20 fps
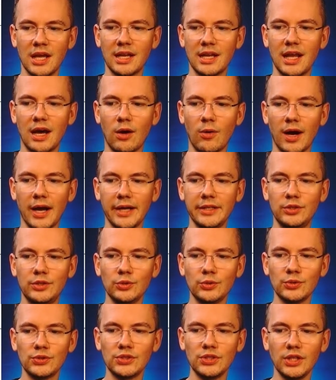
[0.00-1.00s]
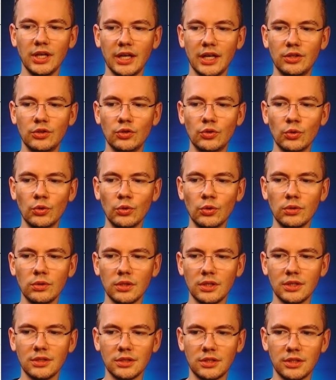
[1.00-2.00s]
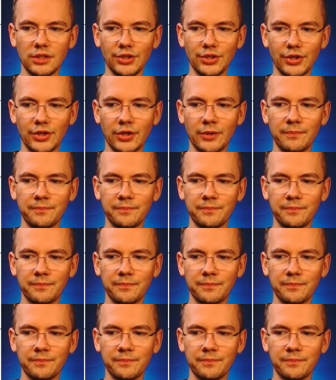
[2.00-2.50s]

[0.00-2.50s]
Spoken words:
Now I do see a null in here.